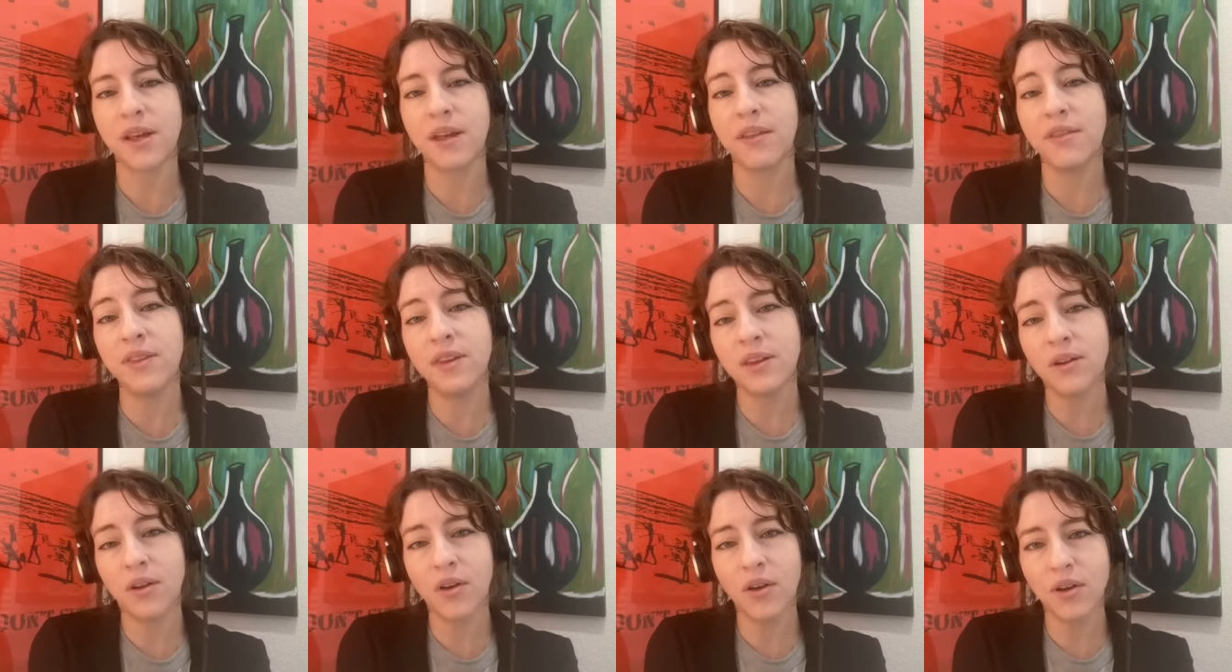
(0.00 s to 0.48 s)
and
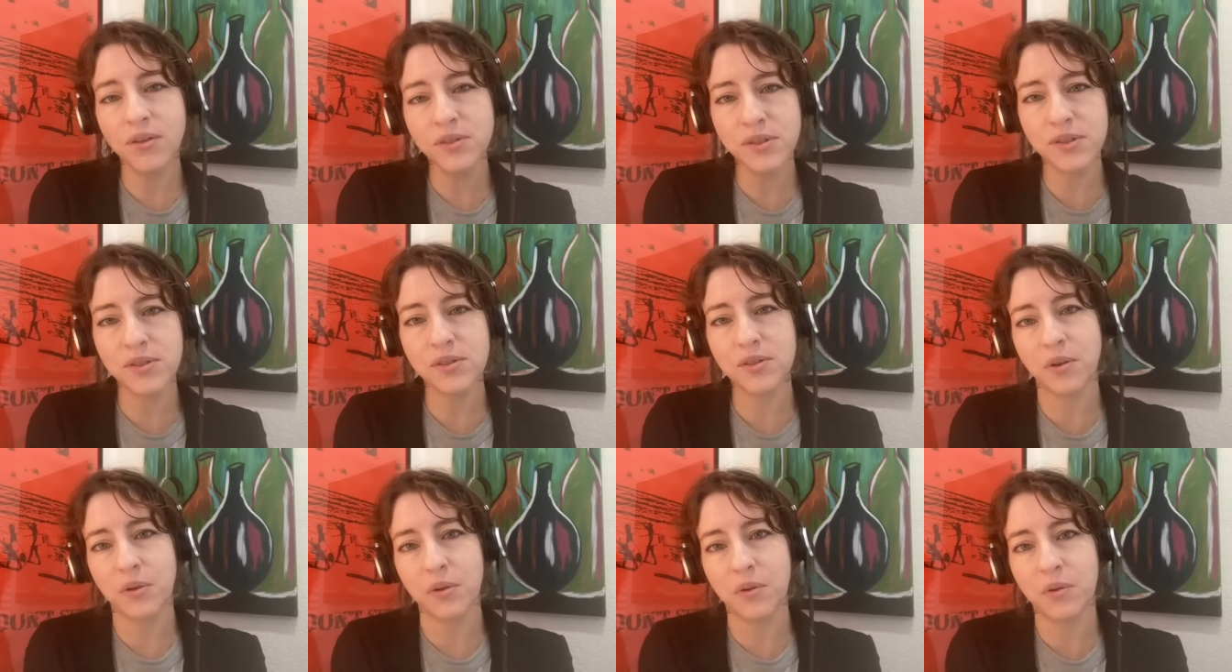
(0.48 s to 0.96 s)
then
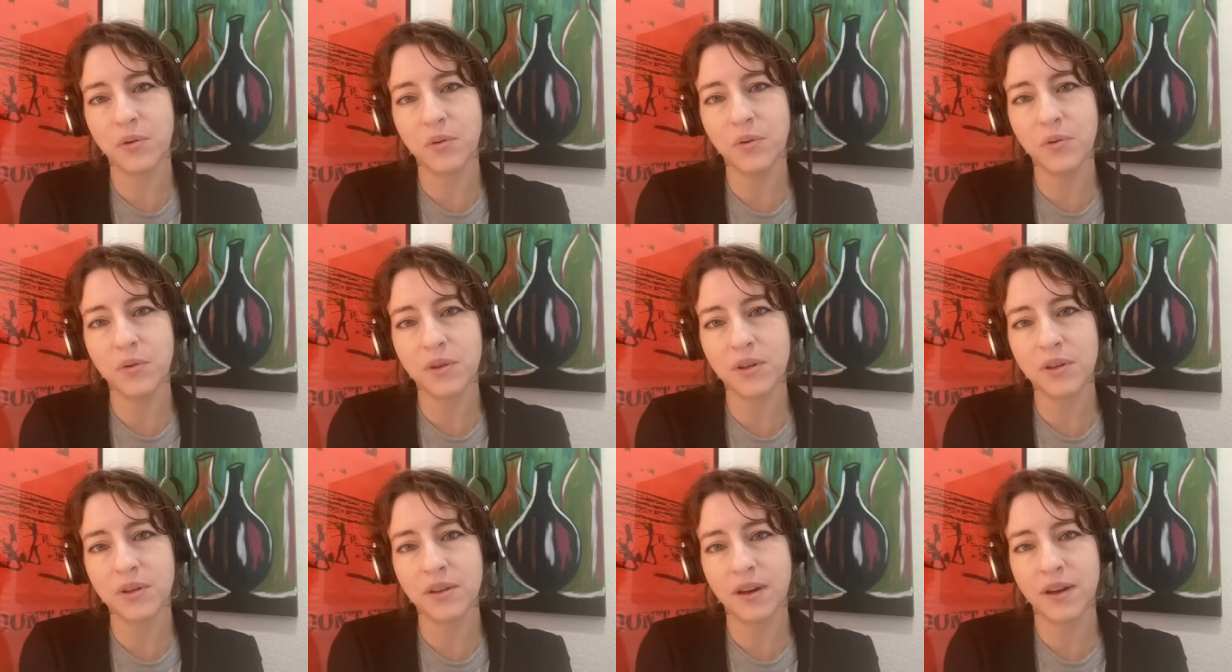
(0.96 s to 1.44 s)

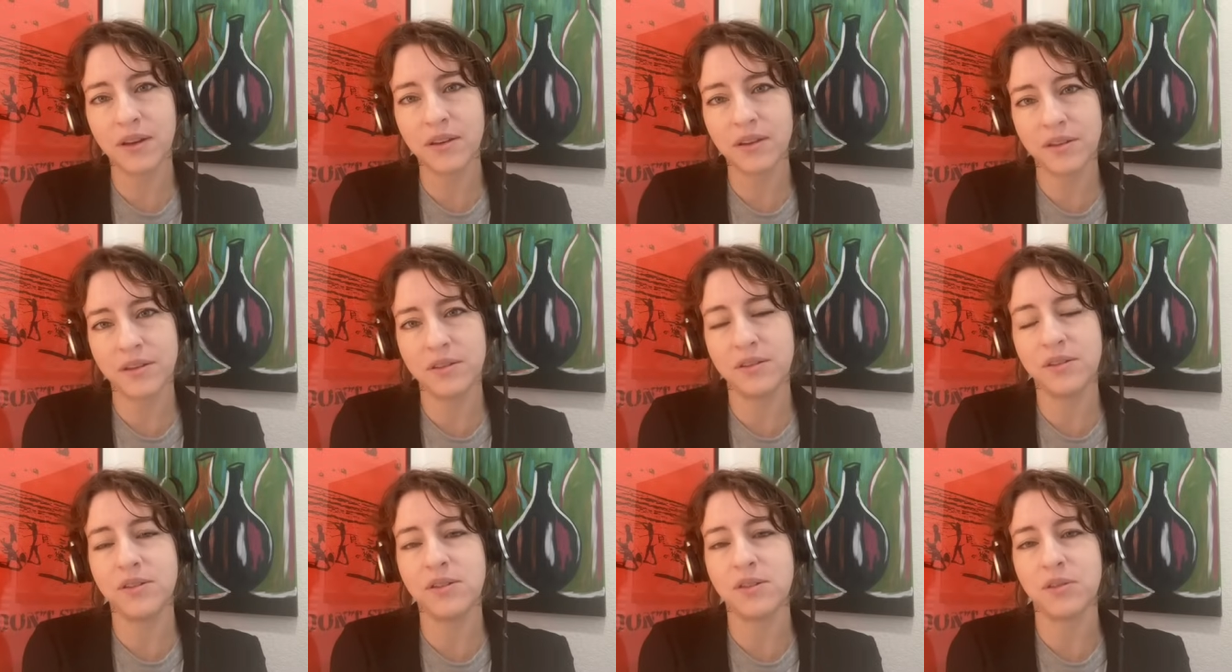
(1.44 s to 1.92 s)
also got
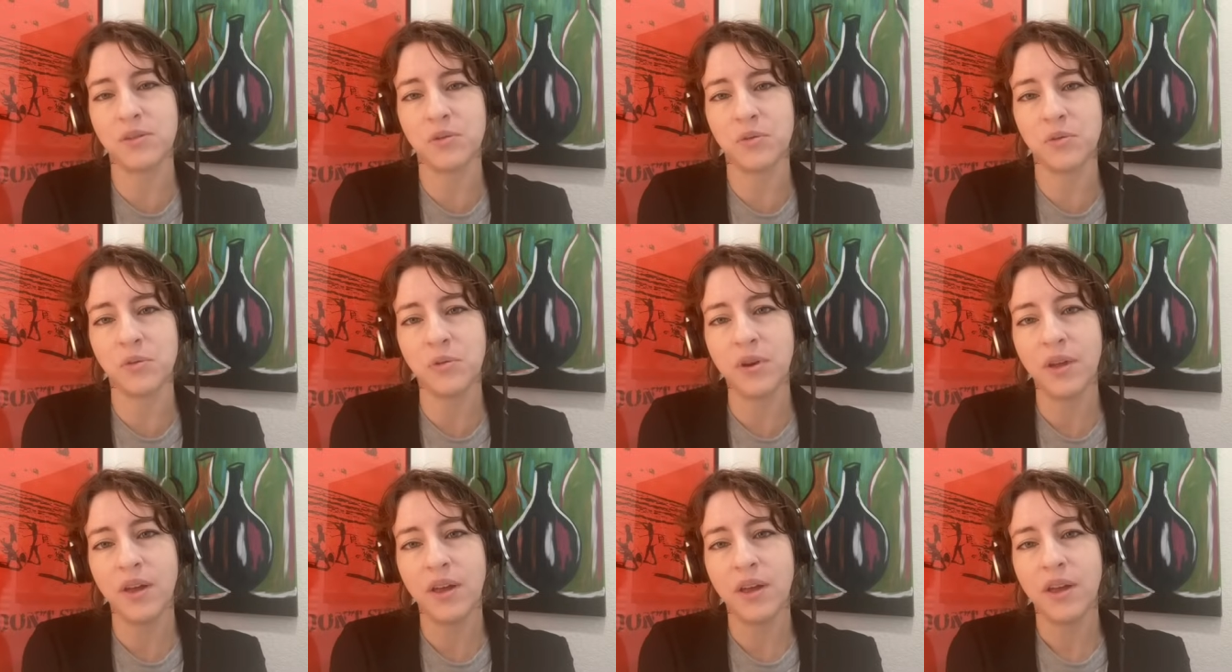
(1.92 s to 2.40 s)
into